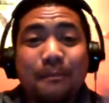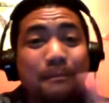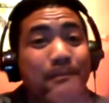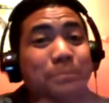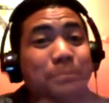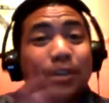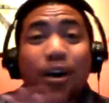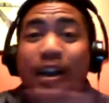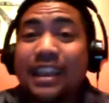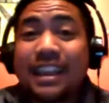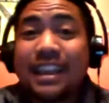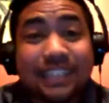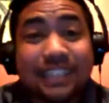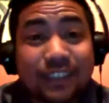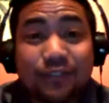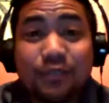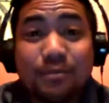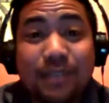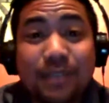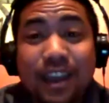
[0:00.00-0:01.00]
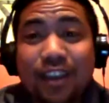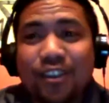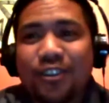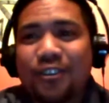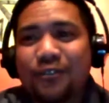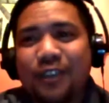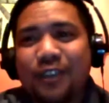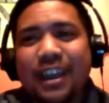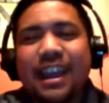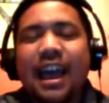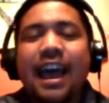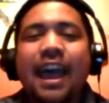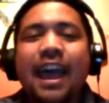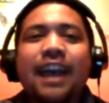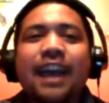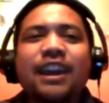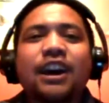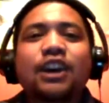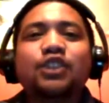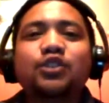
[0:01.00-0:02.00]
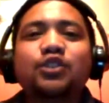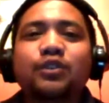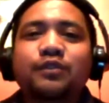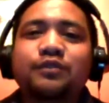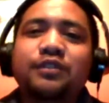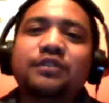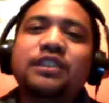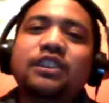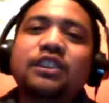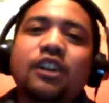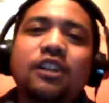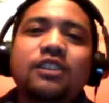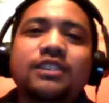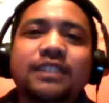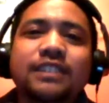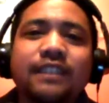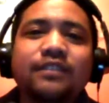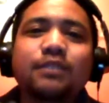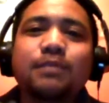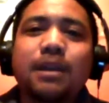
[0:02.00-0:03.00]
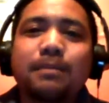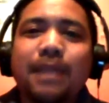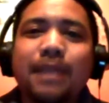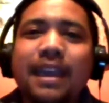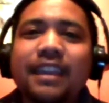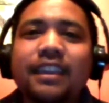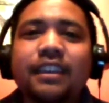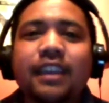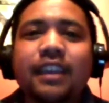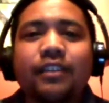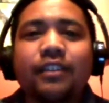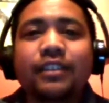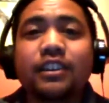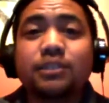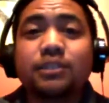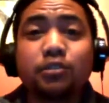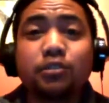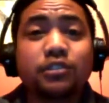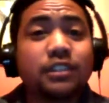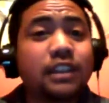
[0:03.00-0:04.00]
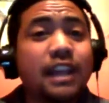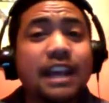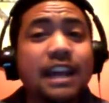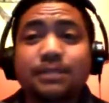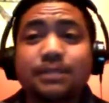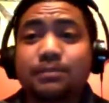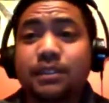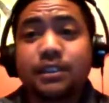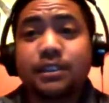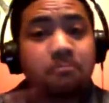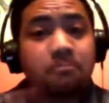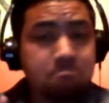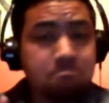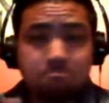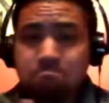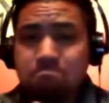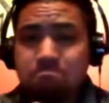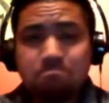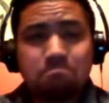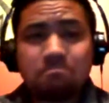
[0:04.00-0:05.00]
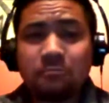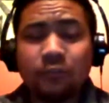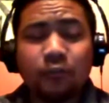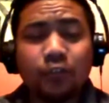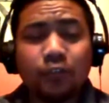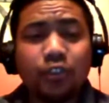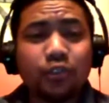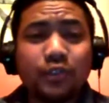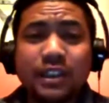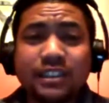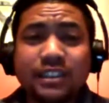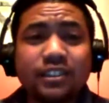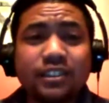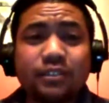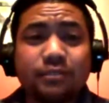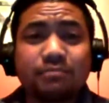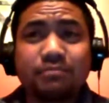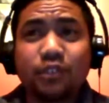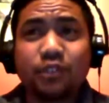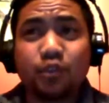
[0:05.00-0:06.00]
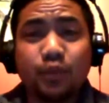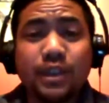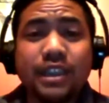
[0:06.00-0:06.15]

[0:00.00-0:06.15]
No, it gets even better, right? I had $150 left in my bank account that was supposed to last me for the rest of the